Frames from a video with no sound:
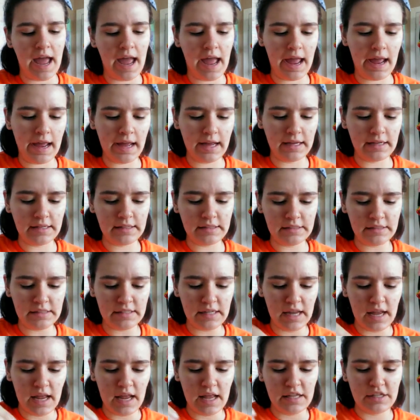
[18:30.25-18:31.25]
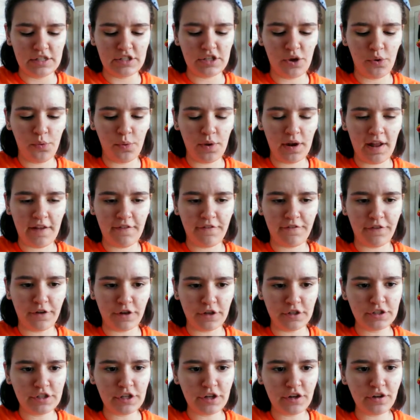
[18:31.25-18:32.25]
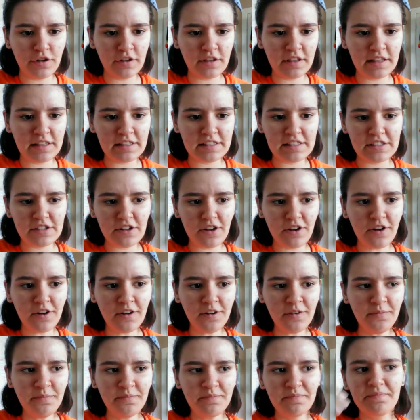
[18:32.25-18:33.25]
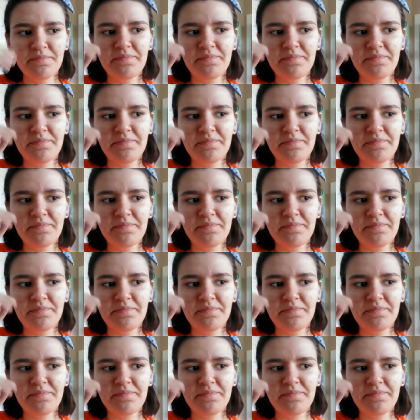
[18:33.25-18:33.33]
And so when I first heard this song,